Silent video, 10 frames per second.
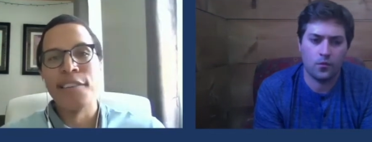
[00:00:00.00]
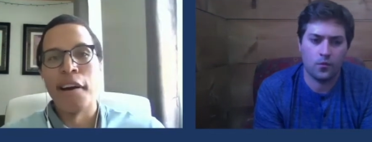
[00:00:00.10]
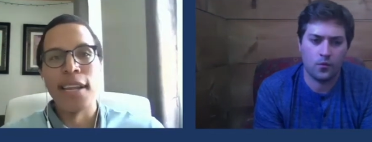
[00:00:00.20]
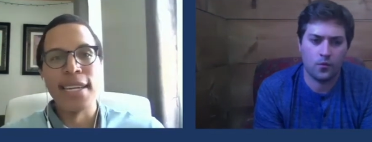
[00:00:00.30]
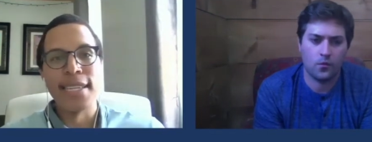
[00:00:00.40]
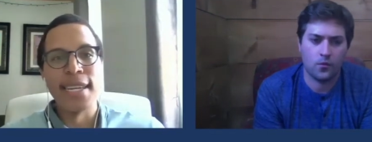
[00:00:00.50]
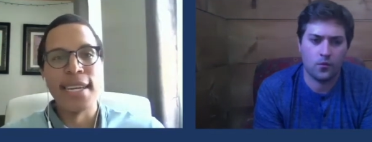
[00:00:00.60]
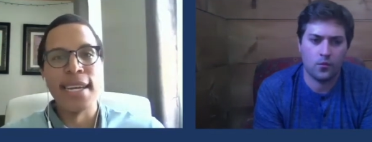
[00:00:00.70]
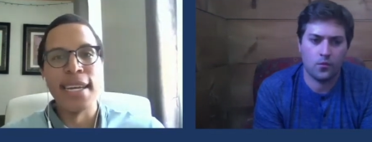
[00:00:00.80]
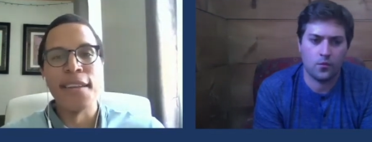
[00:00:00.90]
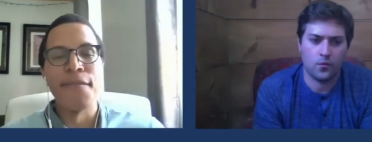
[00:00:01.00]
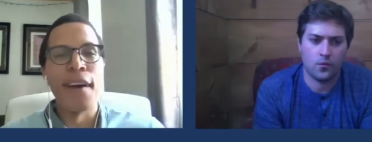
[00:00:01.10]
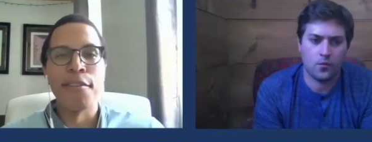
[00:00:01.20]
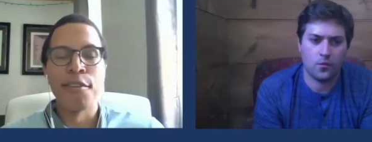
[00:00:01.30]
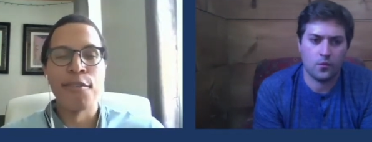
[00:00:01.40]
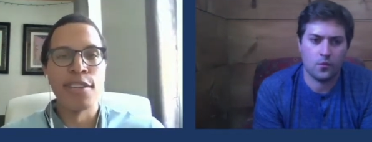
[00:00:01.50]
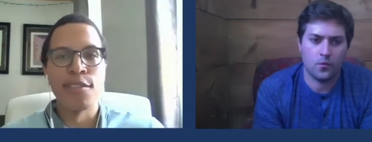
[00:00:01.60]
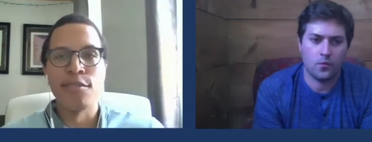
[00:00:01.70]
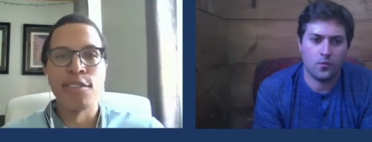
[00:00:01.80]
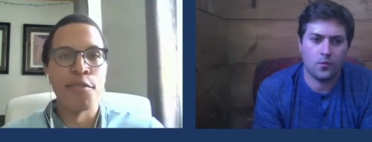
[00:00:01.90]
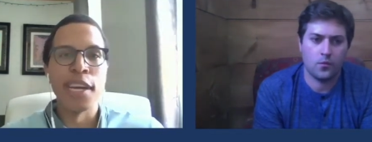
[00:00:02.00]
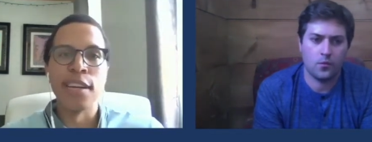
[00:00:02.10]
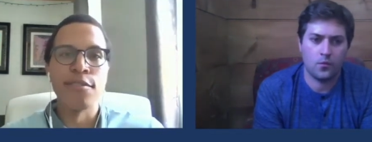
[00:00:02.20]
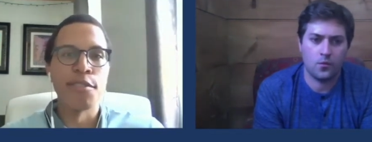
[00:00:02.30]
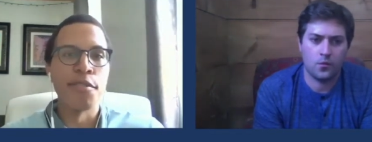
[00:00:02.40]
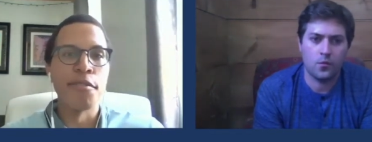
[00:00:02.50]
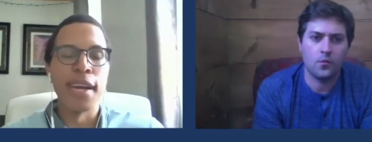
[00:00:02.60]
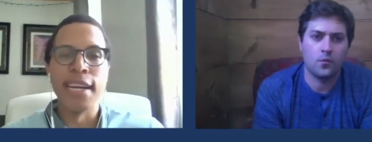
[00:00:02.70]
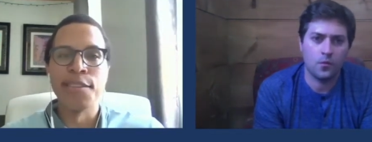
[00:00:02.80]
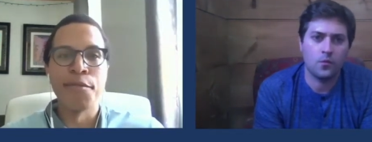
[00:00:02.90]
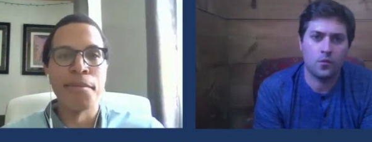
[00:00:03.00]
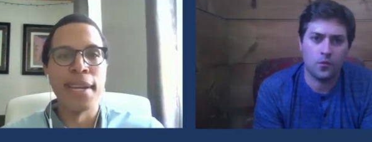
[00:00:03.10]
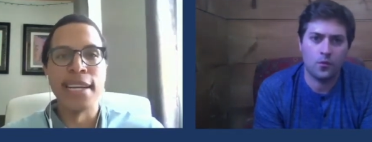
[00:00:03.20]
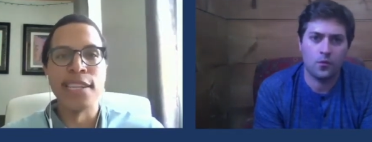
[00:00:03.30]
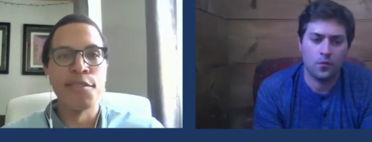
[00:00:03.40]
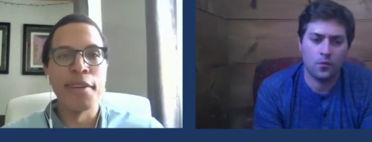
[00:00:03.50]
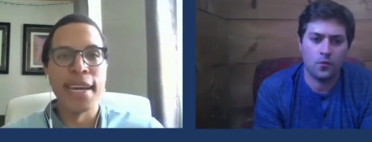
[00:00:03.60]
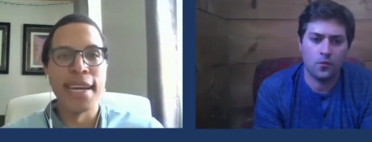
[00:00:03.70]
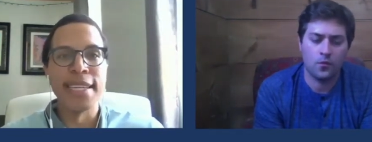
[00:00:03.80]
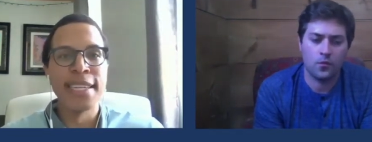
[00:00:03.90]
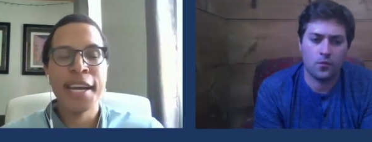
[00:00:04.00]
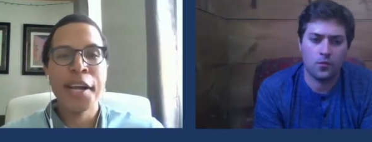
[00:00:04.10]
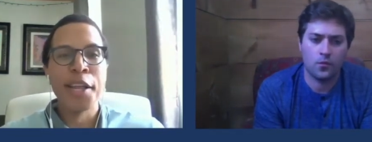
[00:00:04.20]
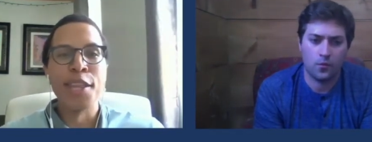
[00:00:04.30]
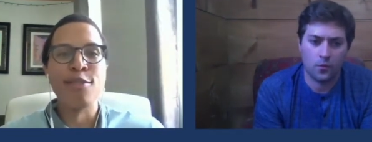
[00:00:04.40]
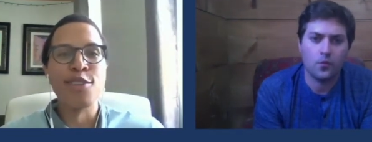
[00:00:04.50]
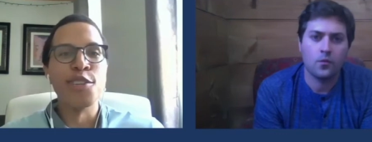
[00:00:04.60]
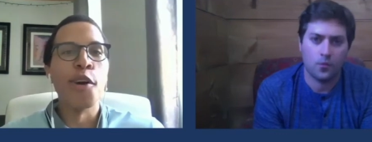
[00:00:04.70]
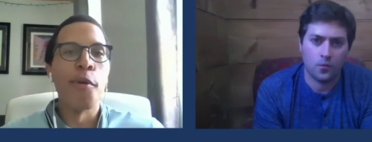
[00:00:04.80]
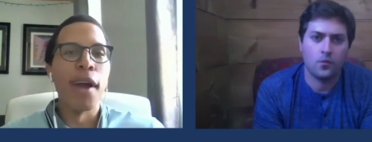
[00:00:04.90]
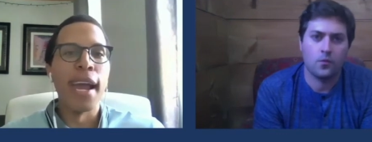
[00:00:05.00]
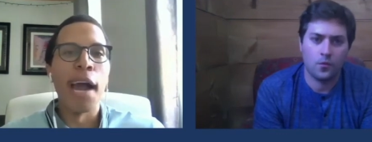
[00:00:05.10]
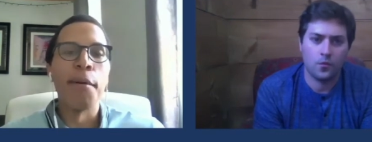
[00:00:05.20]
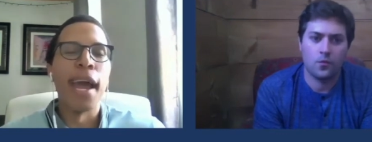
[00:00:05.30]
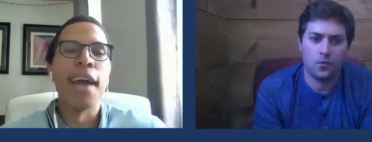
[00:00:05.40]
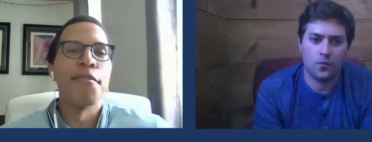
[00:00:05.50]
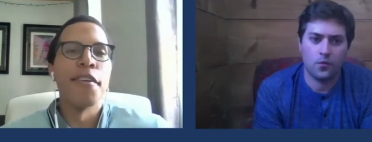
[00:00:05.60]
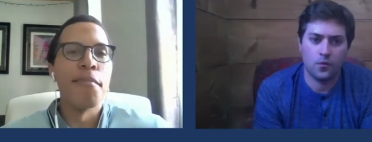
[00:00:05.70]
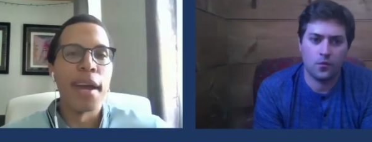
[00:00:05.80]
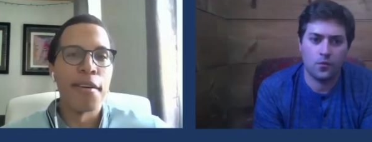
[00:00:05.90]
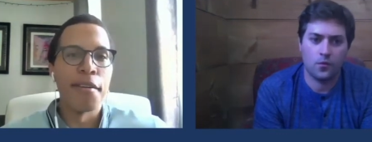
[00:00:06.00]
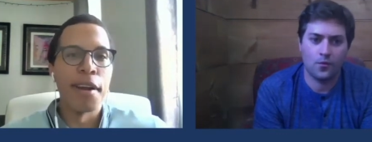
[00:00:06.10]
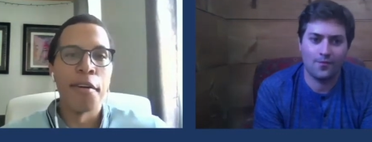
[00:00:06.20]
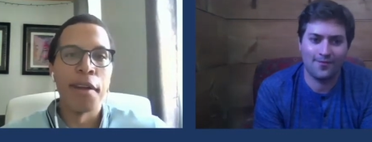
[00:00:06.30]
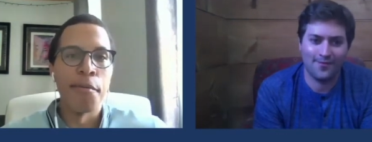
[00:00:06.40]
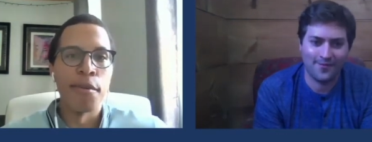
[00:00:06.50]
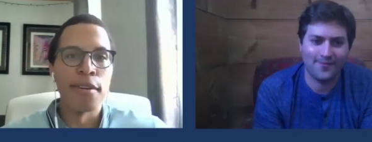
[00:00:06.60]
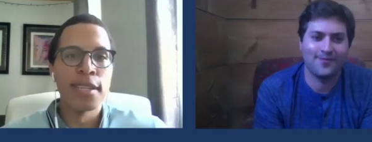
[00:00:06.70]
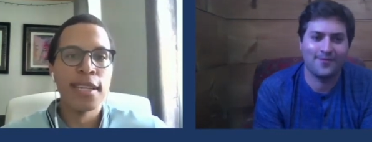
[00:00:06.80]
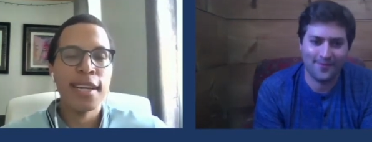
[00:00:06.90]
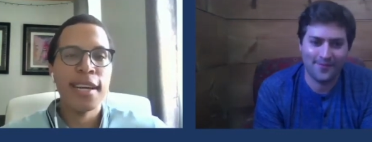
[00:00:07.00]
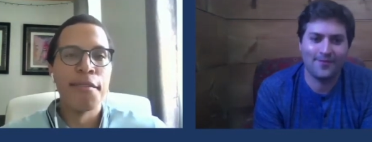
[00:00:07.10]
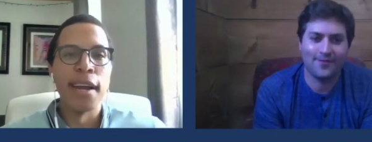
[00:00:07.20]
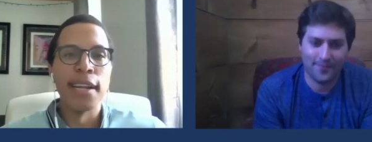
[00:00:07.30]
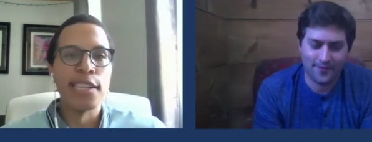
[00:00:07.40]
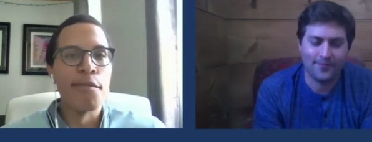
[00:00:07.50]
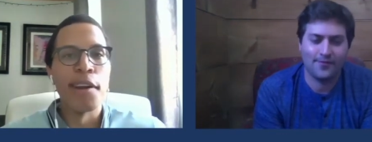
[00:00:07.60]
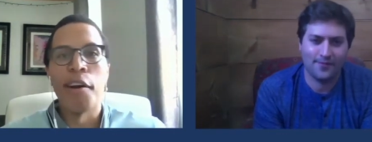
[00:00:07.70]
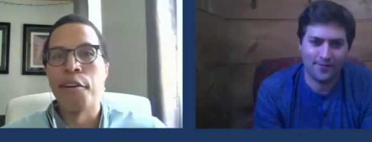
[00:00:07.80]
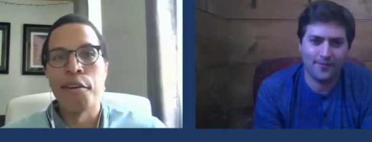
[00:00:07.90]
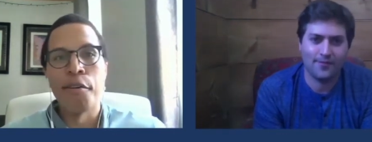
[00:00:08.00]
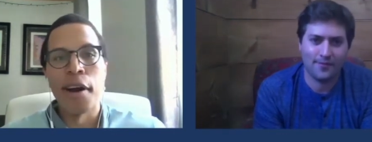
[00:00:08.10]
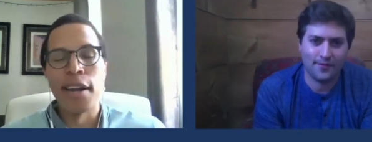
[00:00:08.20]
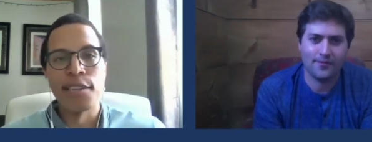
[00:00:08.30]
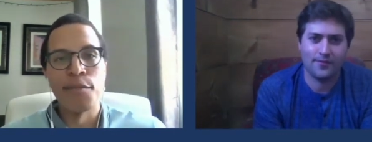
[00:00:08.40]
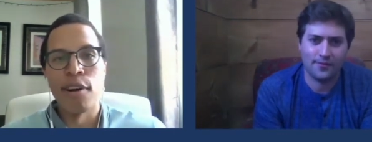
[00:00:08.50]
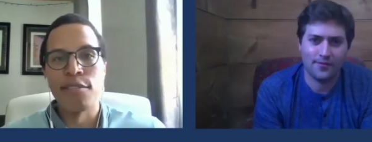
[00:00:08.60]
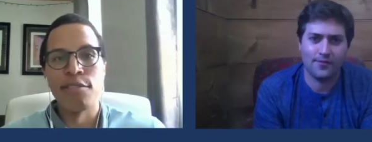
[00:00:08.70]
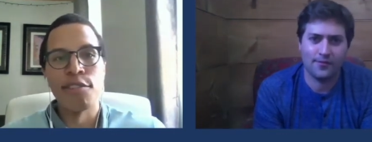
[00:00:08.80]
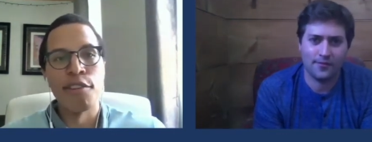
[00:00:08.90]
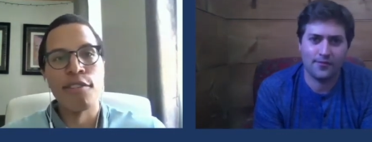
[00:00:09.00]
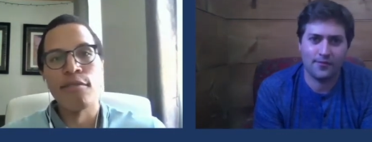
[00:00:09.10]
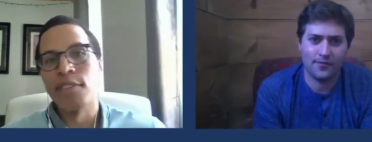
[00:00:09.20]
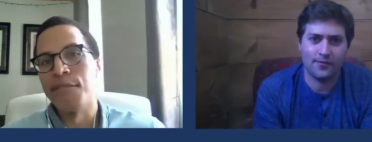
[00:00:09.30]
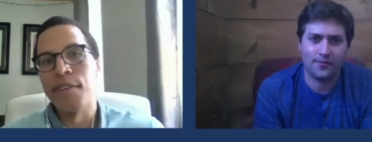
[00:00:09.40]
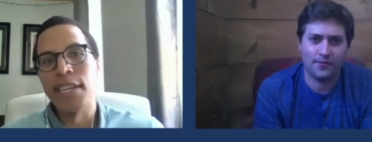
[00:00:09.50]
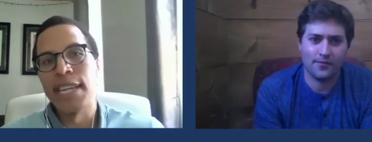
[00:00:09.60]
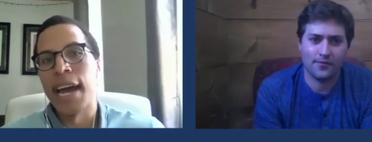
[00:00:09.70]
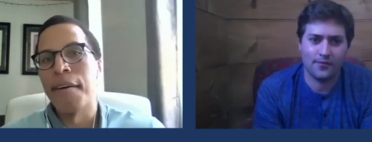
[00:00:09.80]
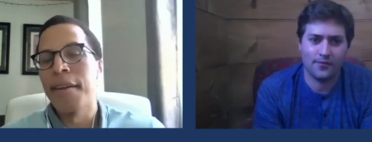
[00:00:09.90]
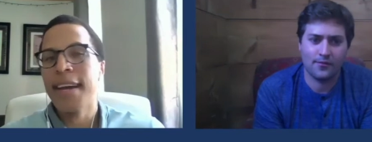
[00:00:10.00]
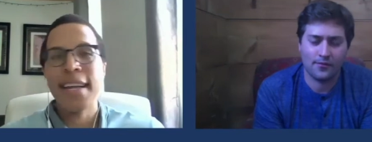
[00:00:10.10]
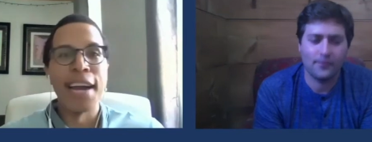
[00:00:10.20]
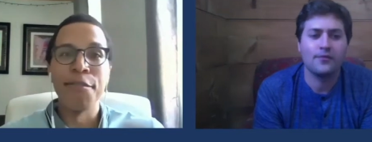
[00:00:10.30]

Speaker 1: in Salt Lake City, and the founder, Crystal, is 38 years old, Asian woman, has two kids. There is no way I would ever have met her in our networks, right? And she read an article on us in the Wall Street Journal. She reached out.